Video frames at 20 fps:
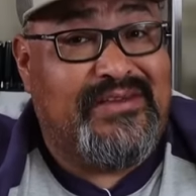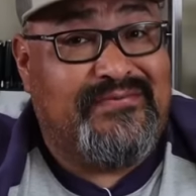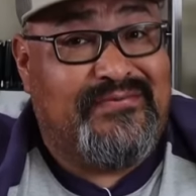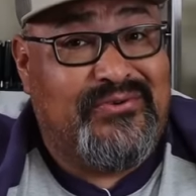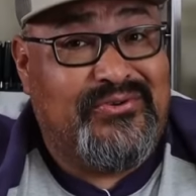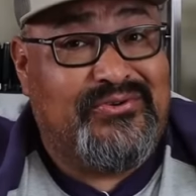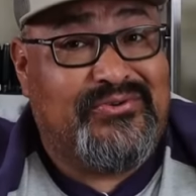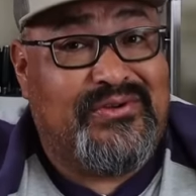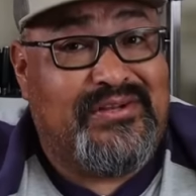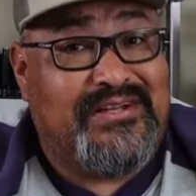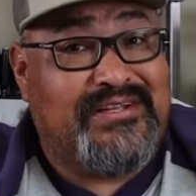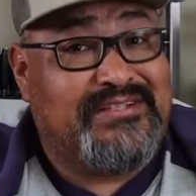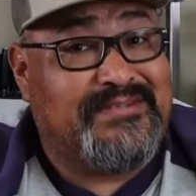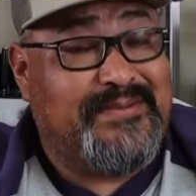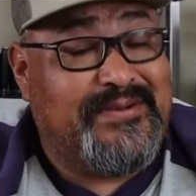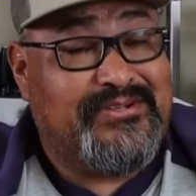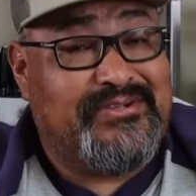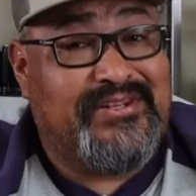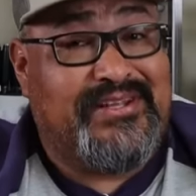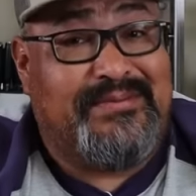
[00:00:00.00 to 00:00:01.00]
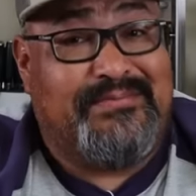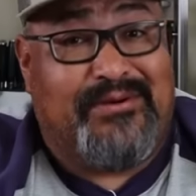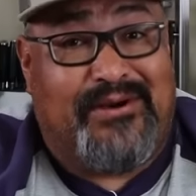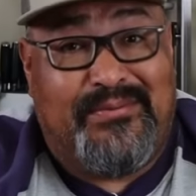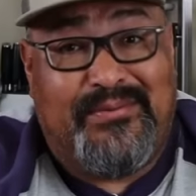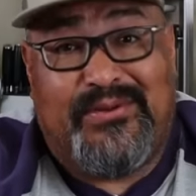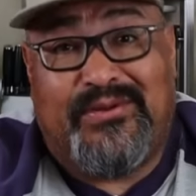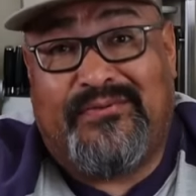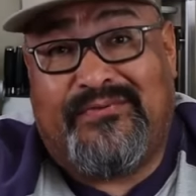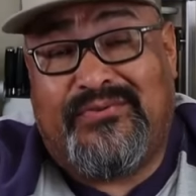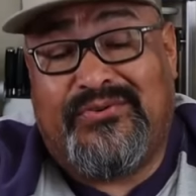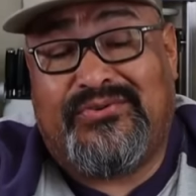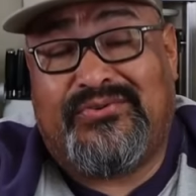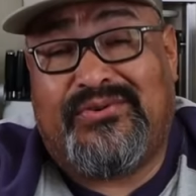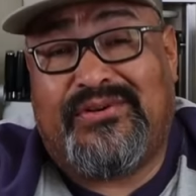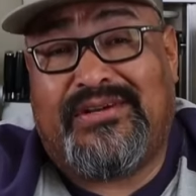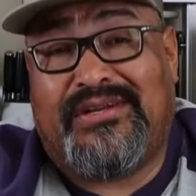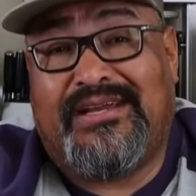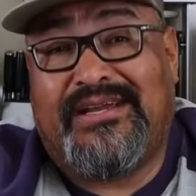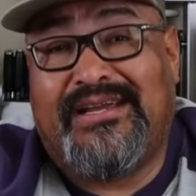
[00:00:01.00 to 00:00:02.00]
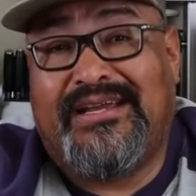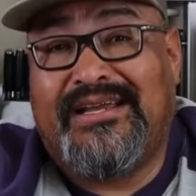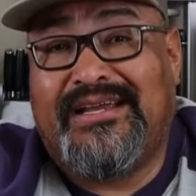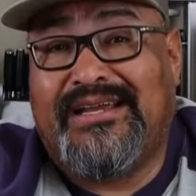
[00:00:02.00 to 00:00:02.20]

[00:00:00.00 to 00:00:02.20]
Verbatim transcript: a food truck, especially a barbecue food truck,